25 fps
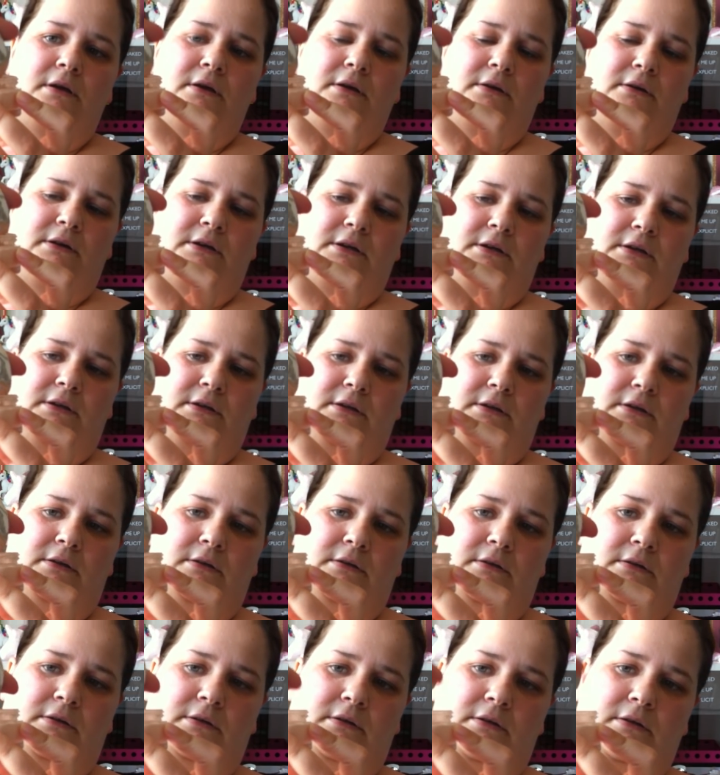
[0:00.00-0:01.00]
Okay.
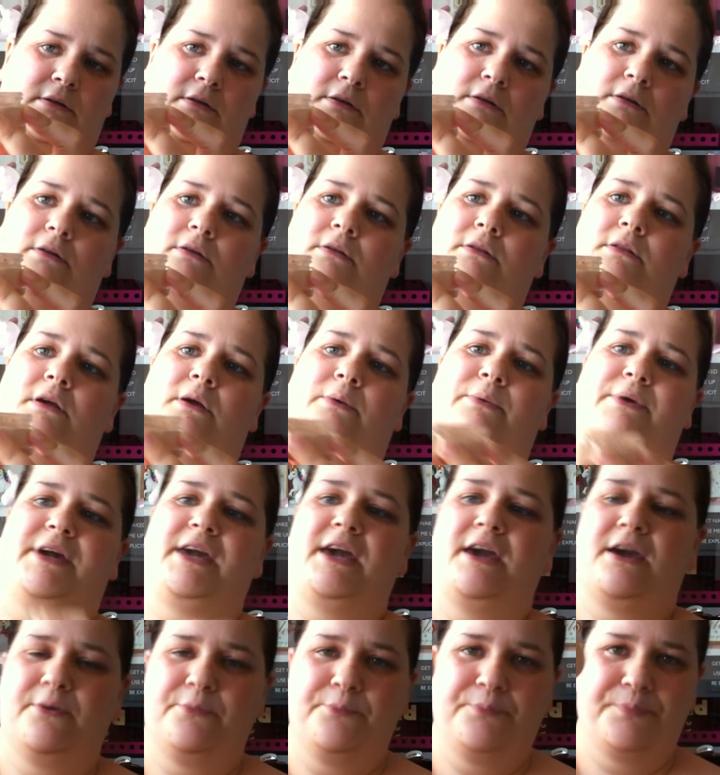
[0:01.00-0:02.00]
There we
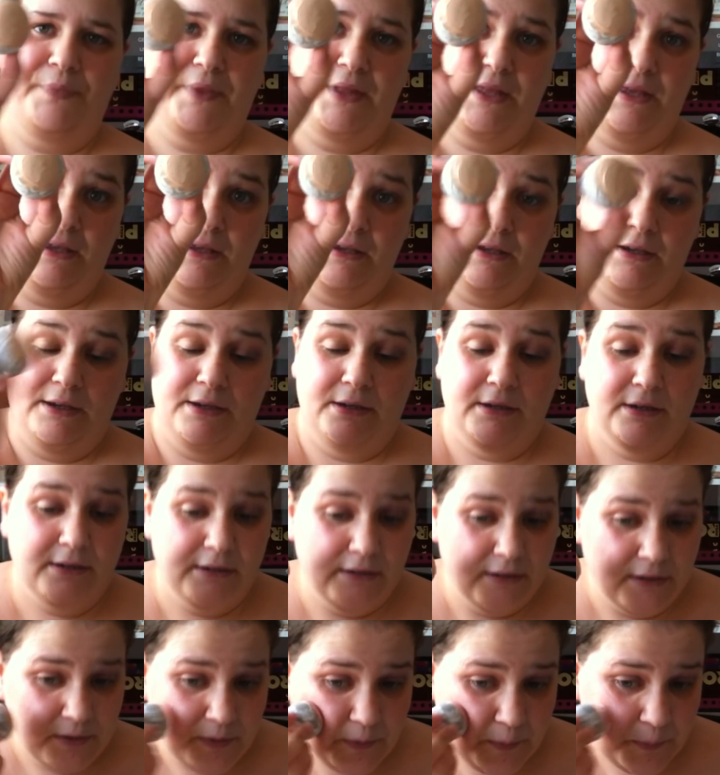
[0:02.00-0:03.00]
go.
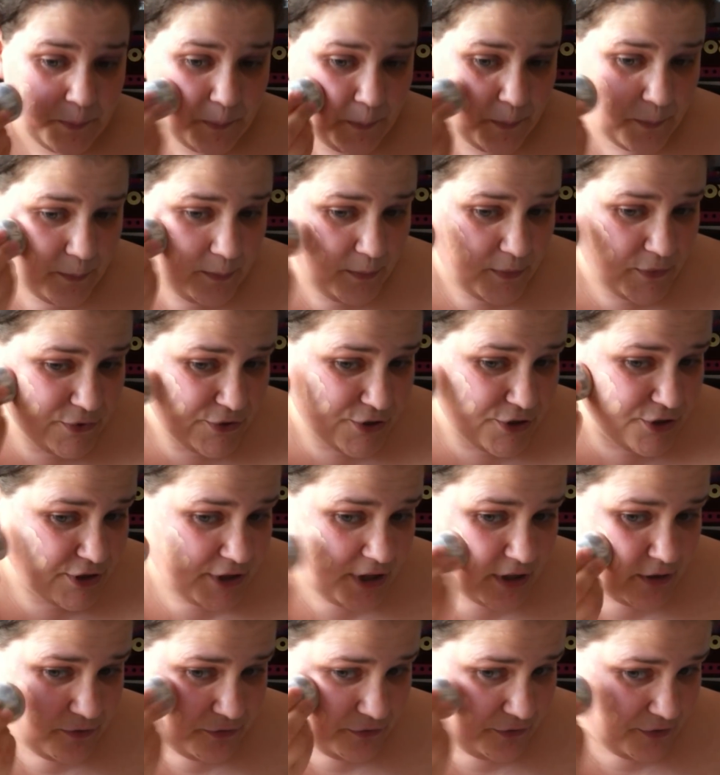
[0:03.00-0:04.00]
I'm just going
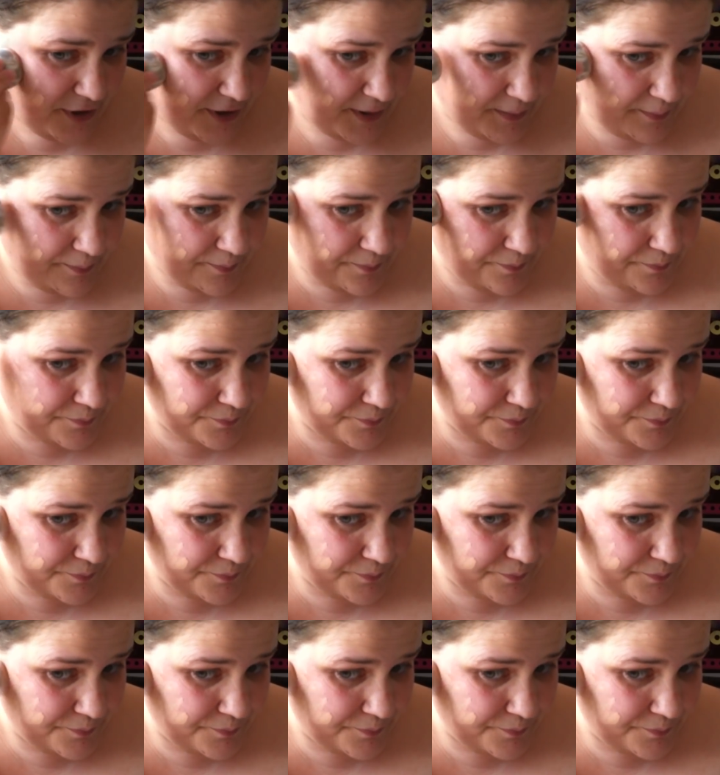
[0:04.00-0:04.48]
to go for it.